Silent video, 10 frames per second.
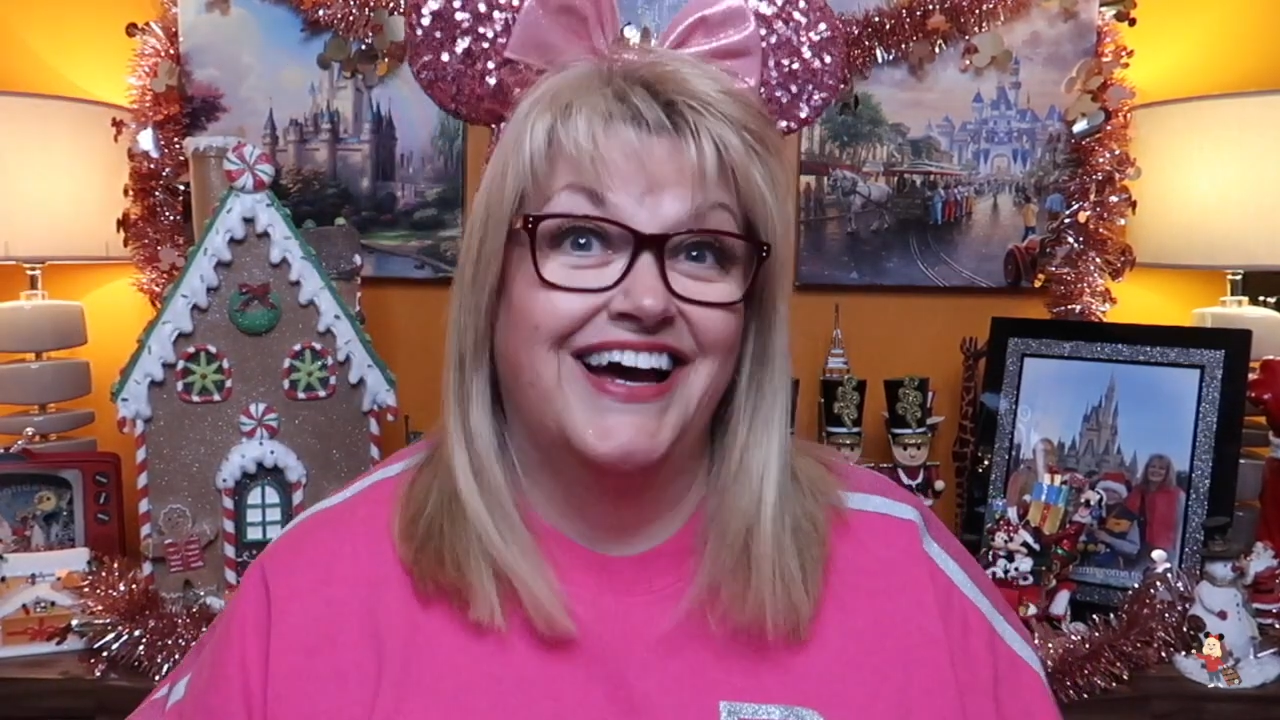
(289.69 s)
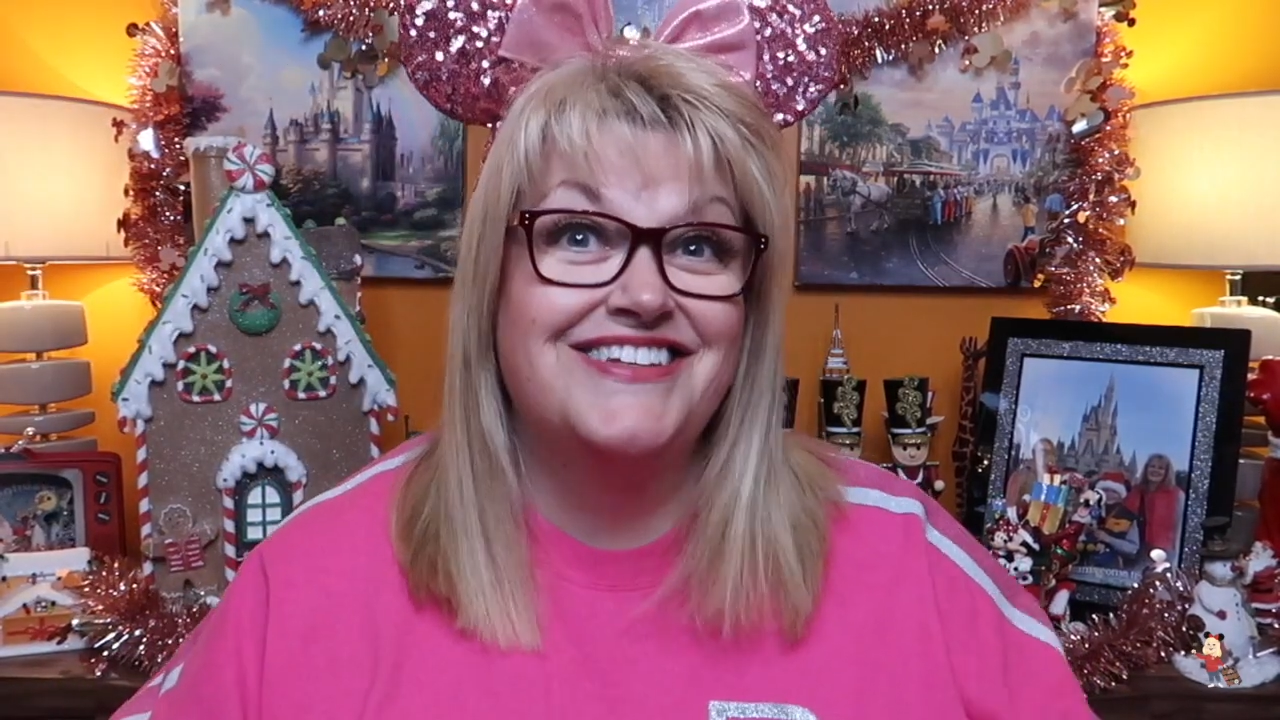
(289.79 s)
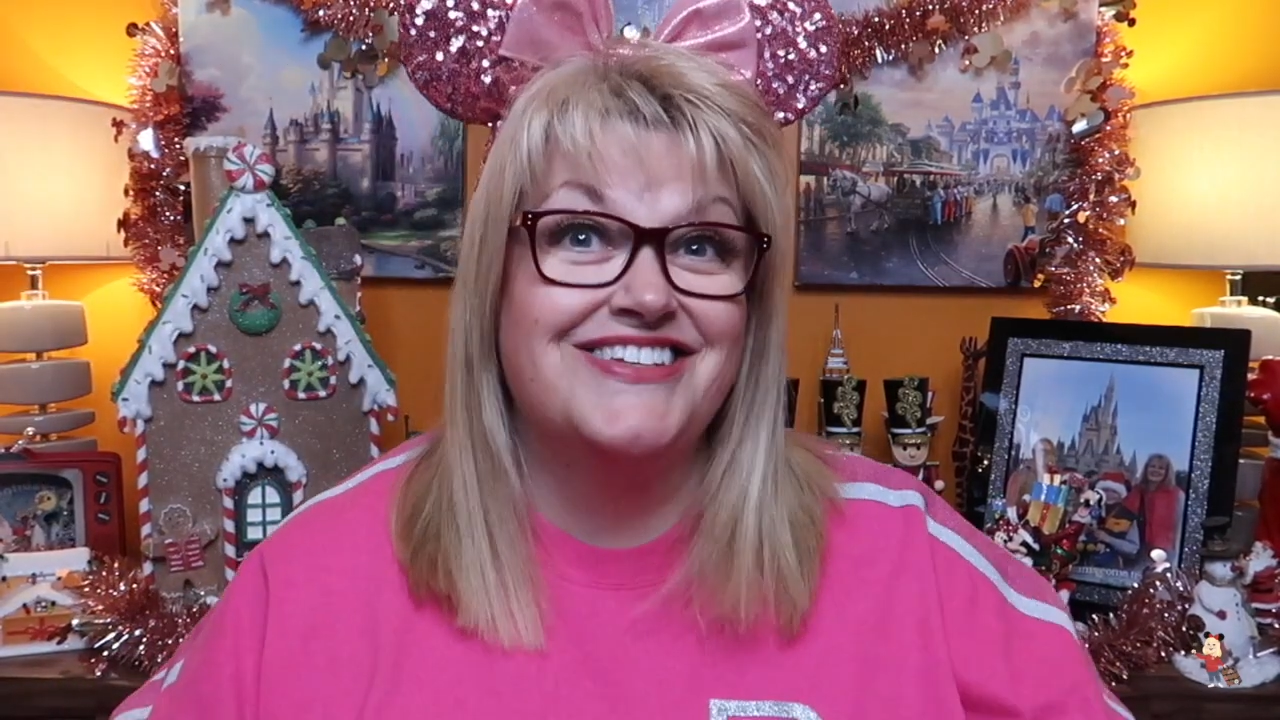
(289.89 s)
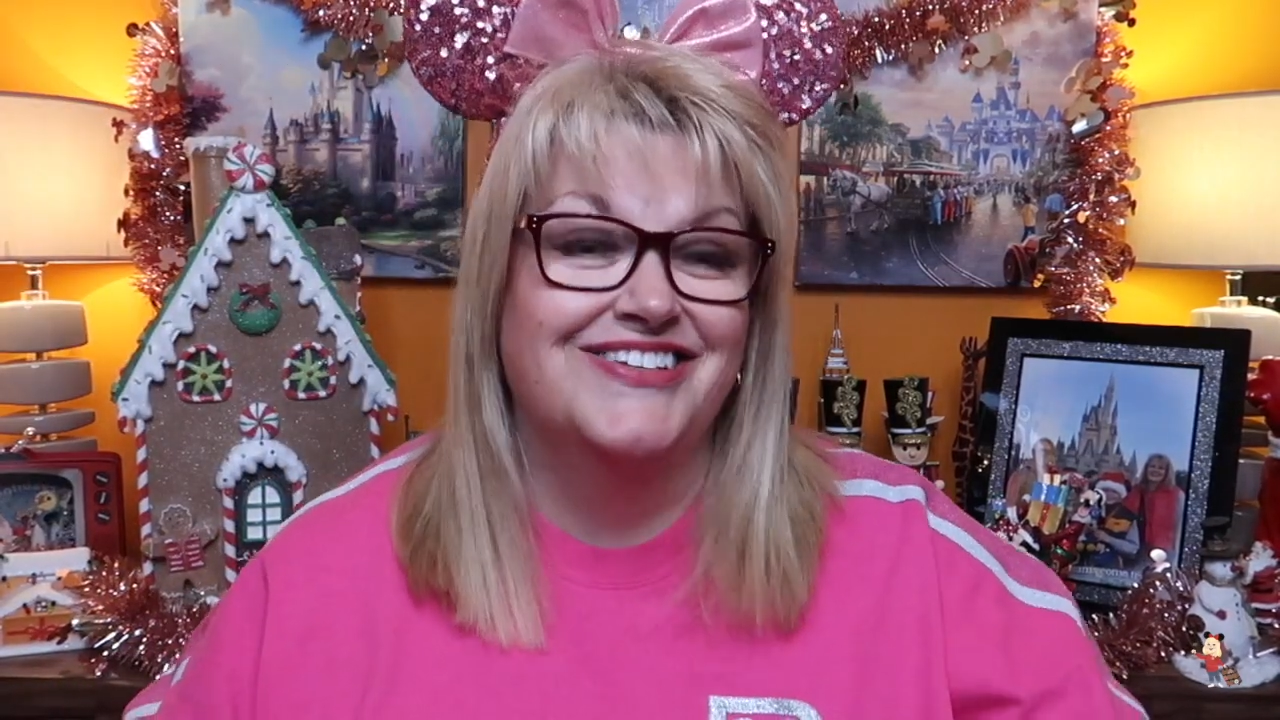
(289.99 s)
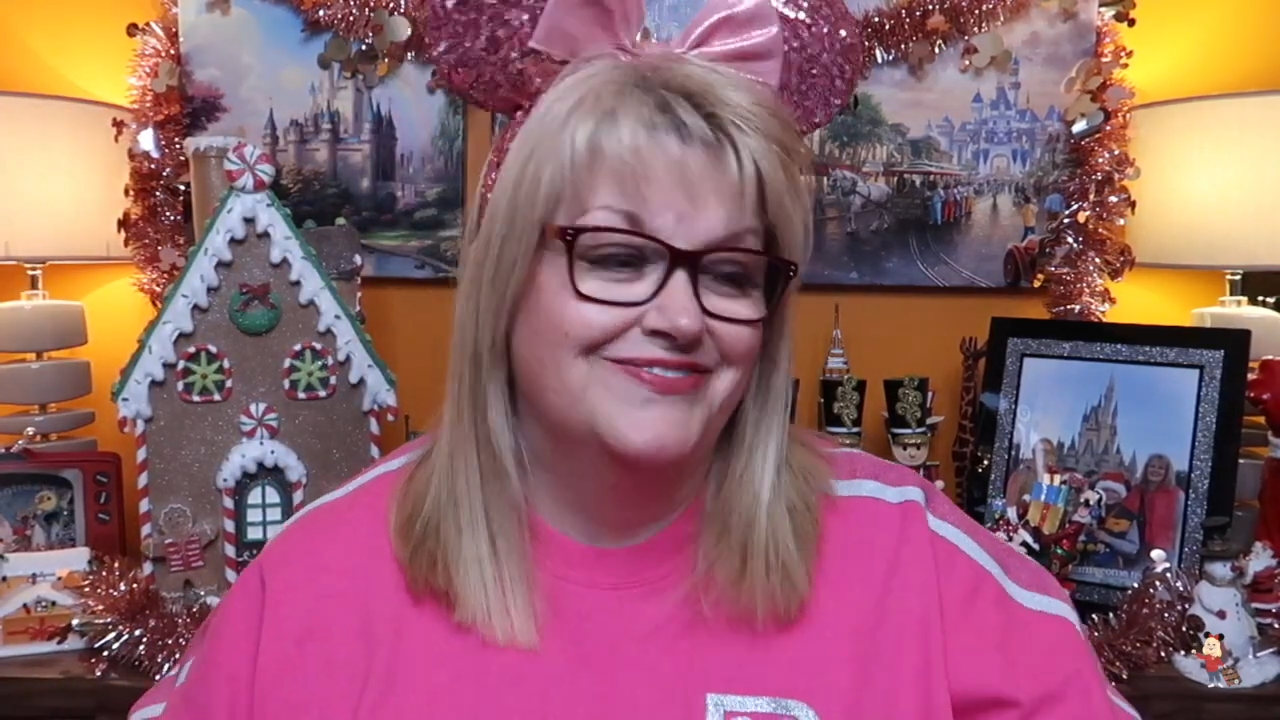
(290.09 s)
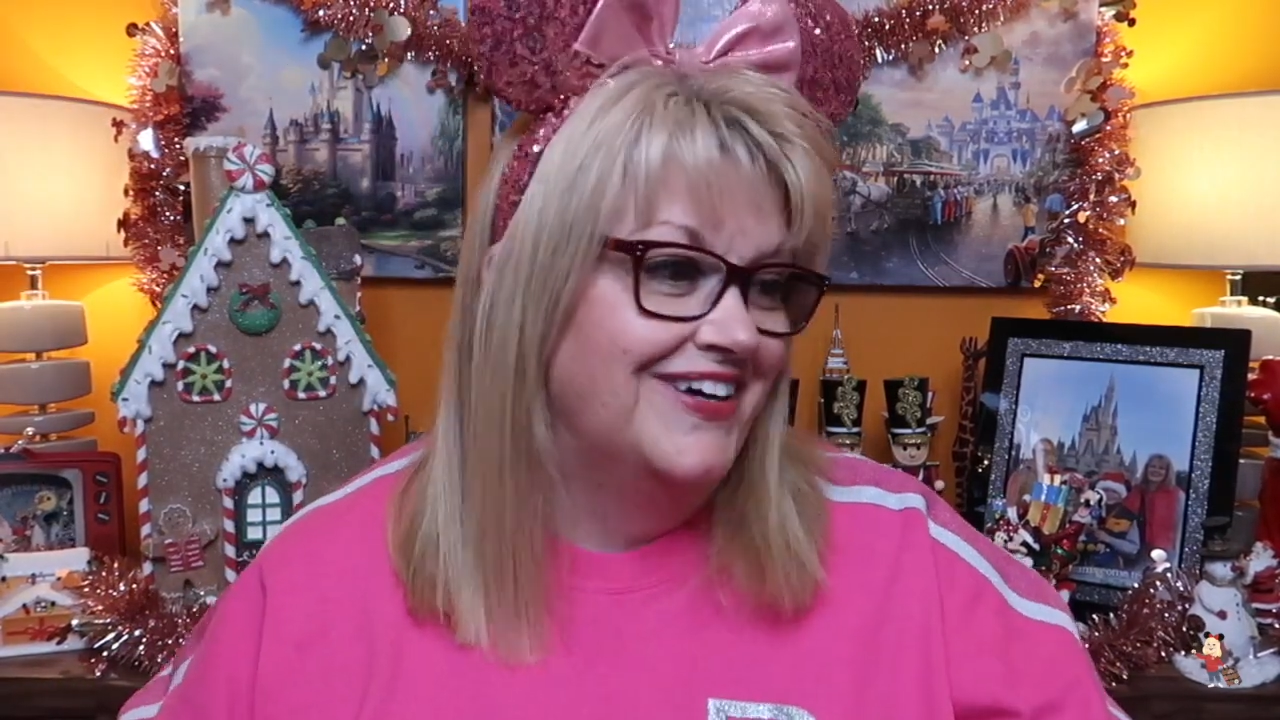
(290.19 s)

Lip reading: I do.